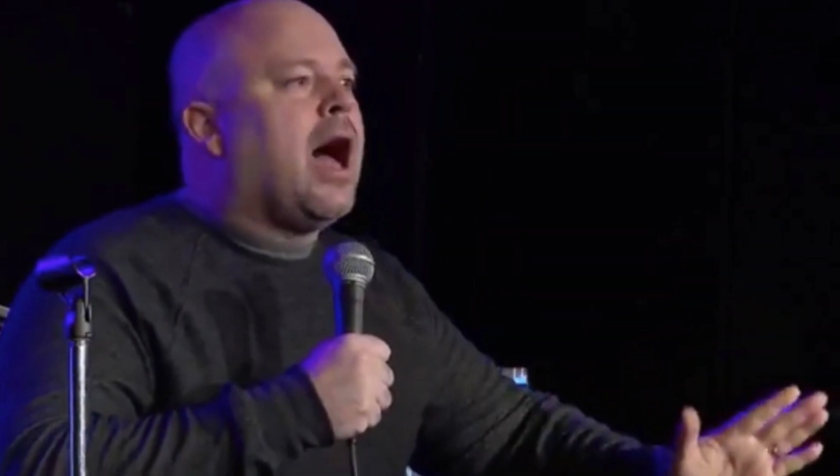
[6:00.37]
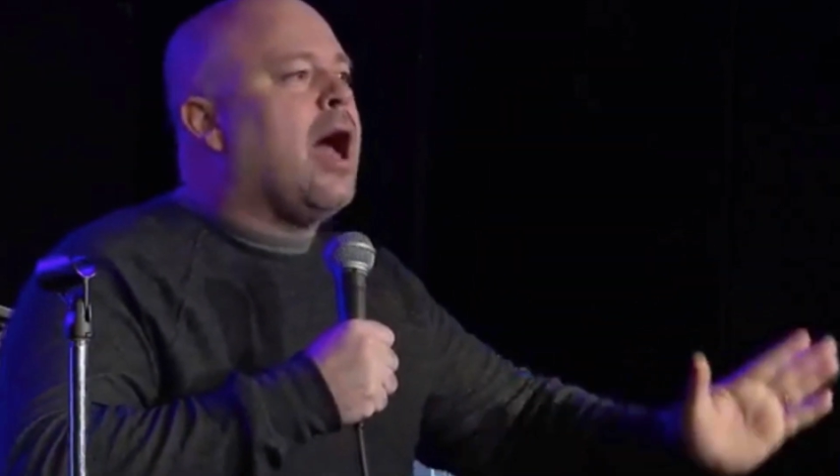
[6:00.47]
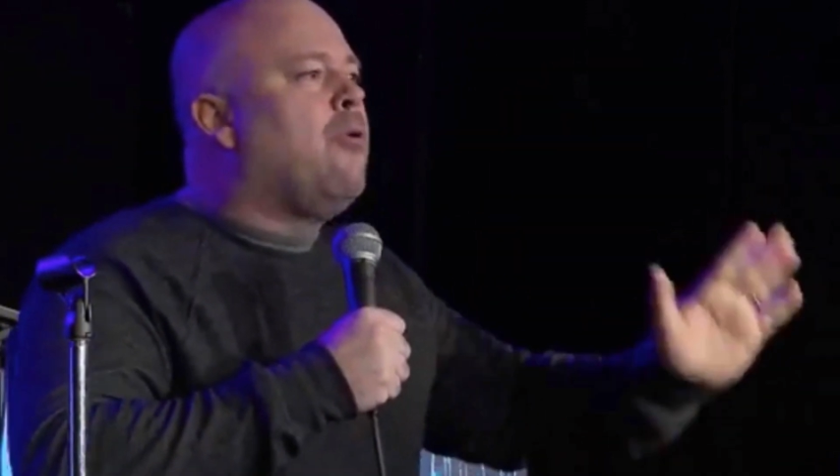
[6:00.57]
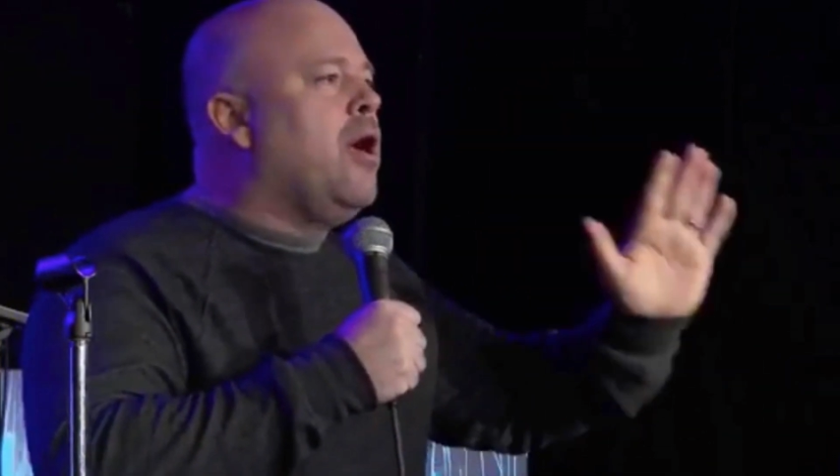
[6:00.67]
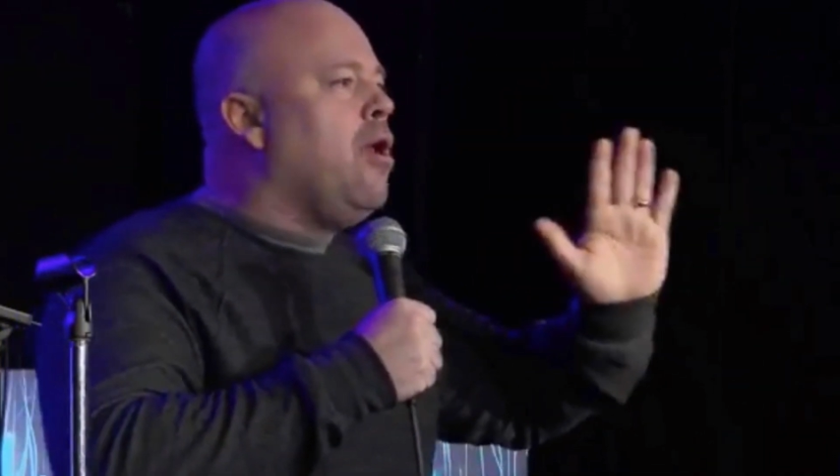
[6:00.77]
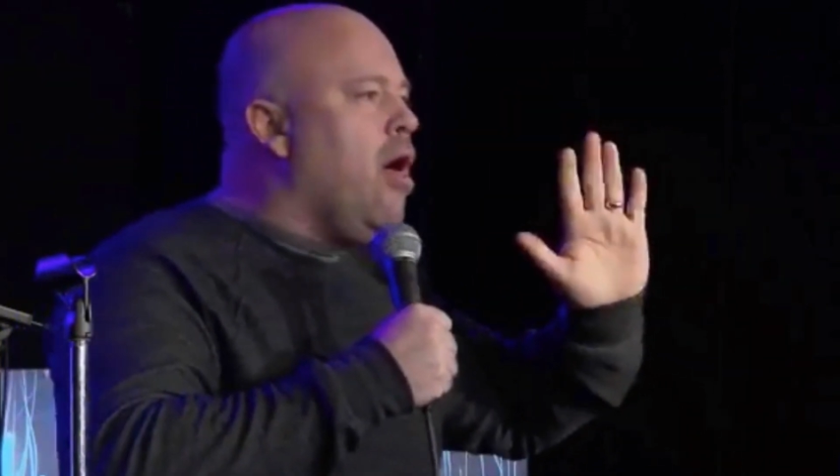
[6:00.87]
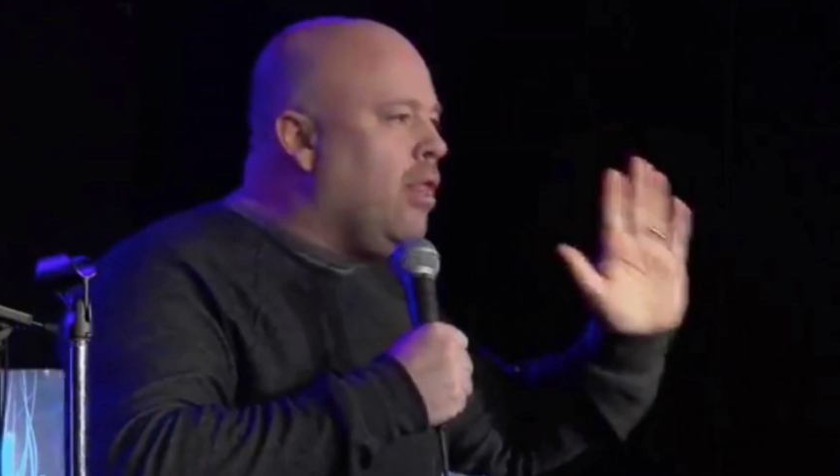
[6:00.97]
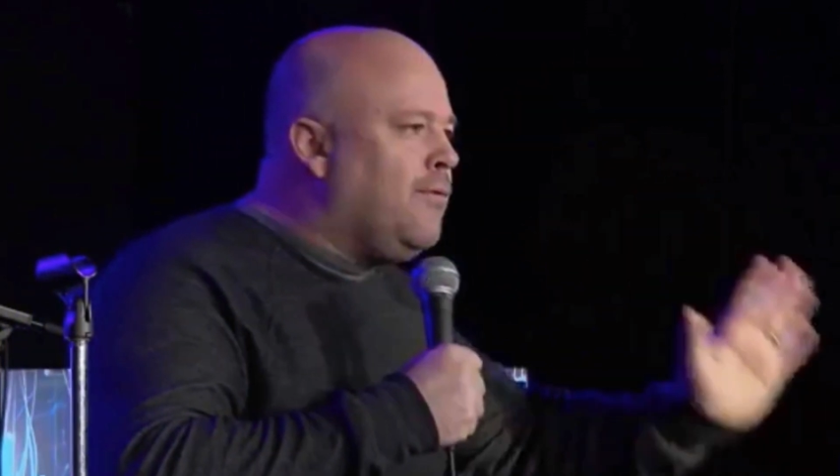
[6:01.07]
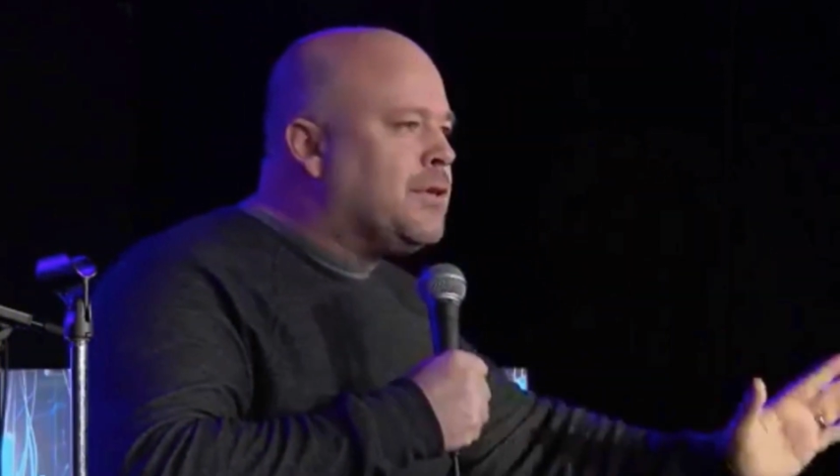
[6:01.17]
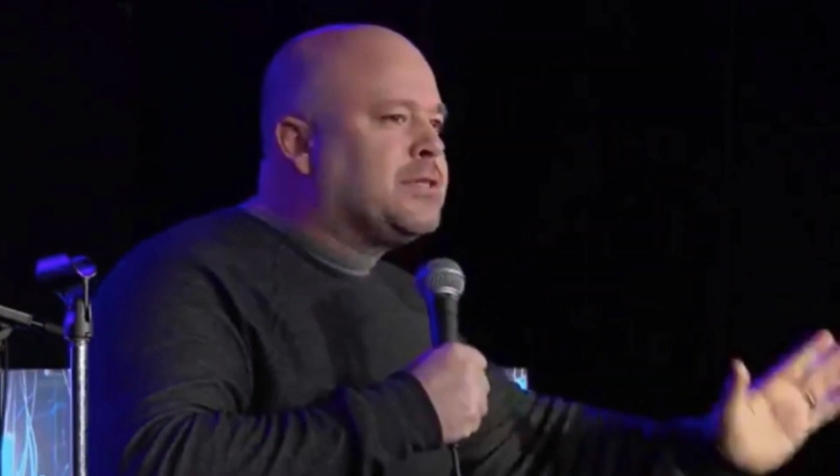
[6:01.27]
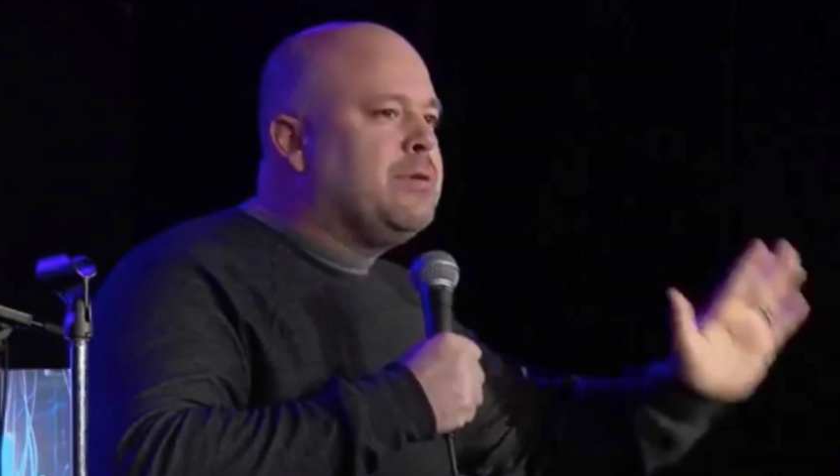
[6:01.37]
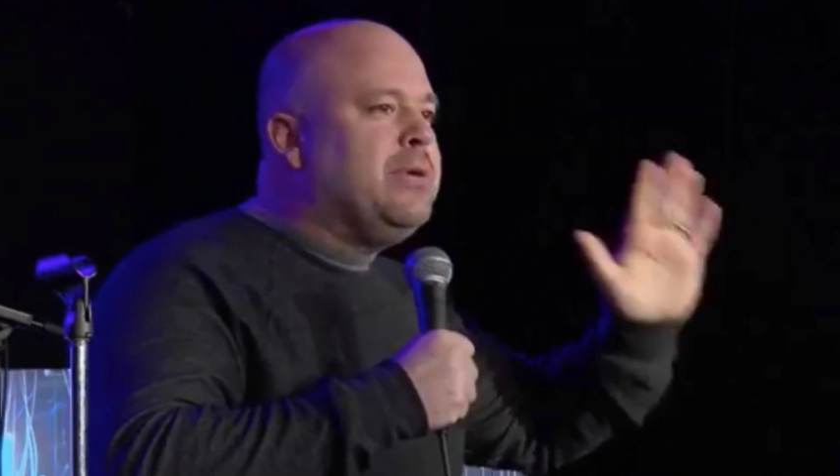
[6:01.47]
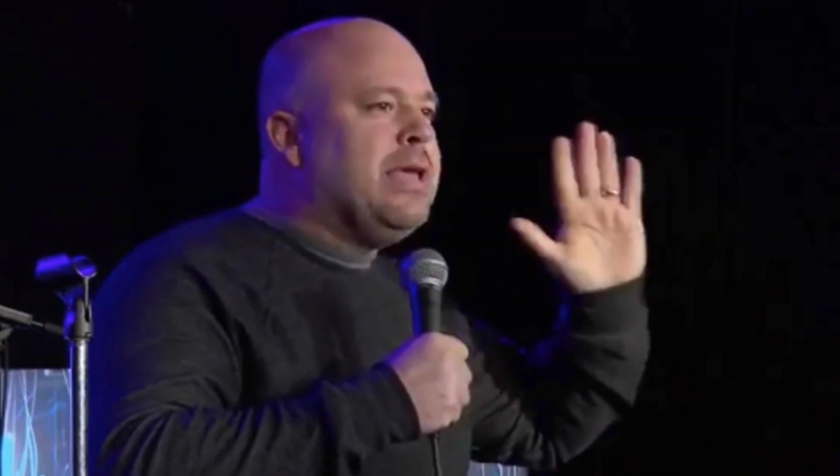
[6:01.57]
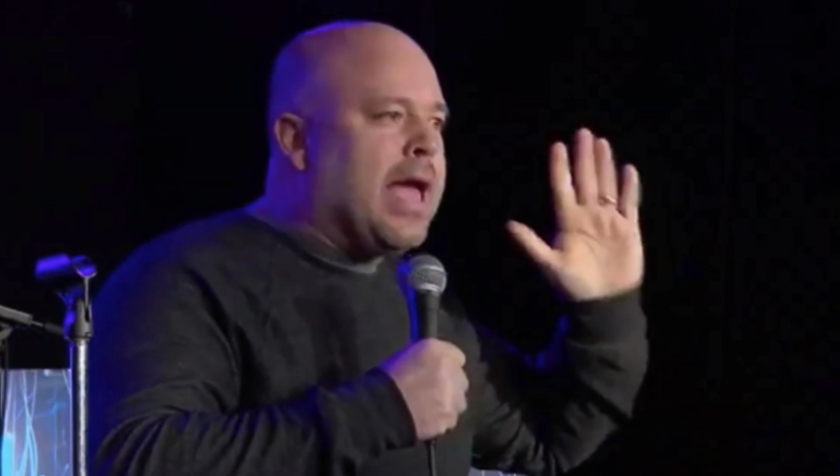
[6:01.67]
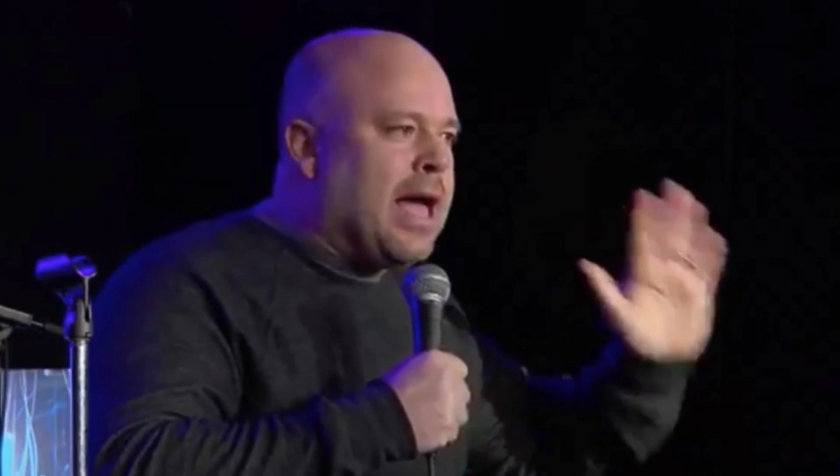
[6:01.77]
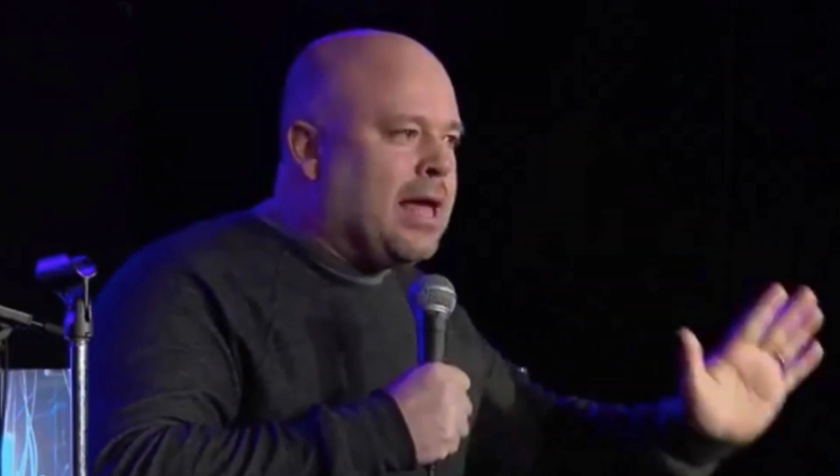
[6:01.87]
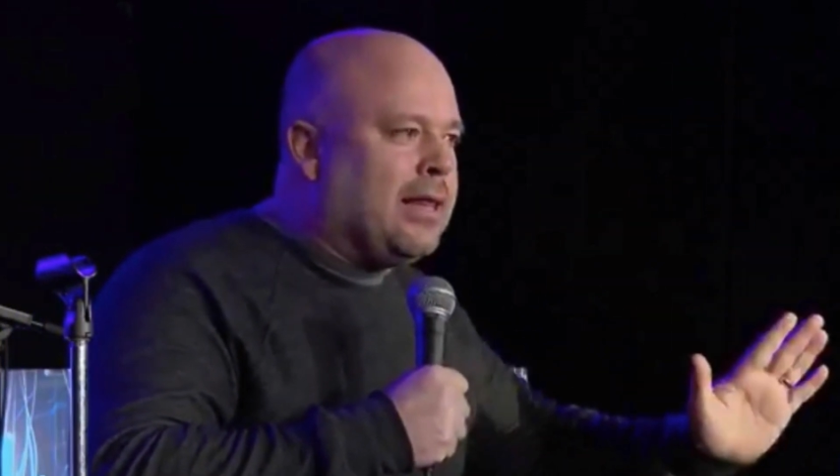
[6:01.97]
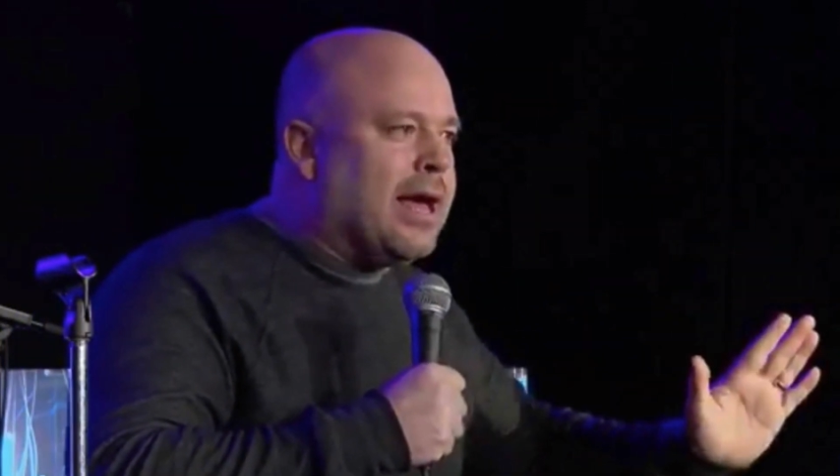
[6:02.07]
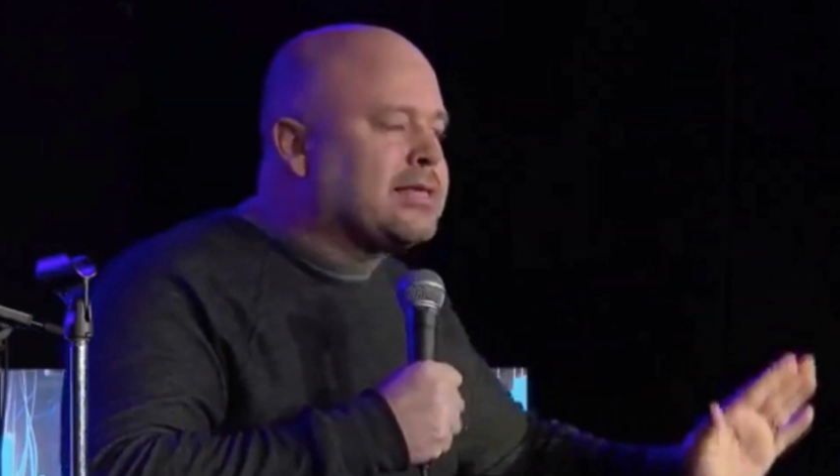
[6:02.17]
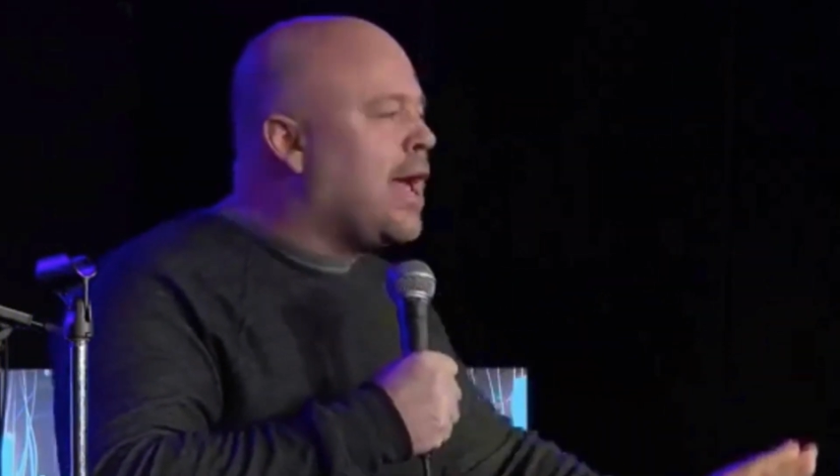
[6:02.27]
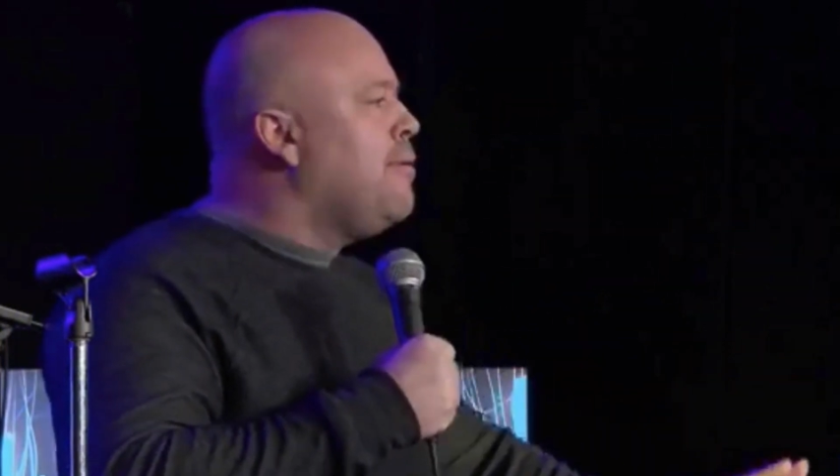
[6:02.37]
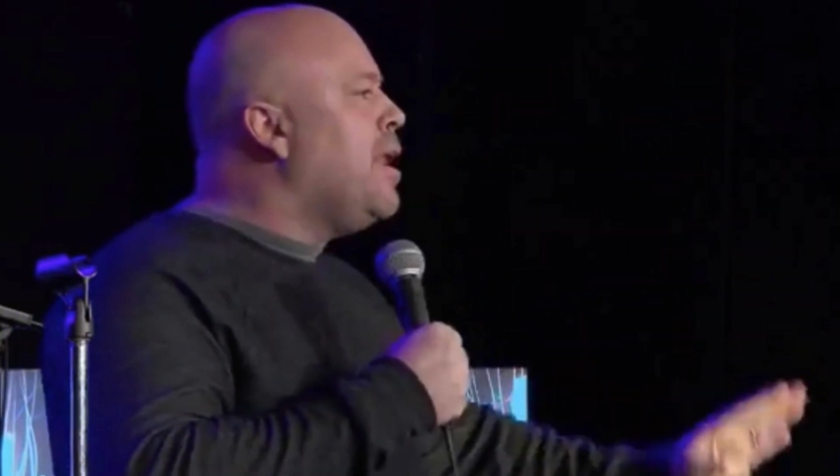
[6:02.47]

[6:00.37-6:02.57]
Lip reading: I want all of us to be allies. I'm not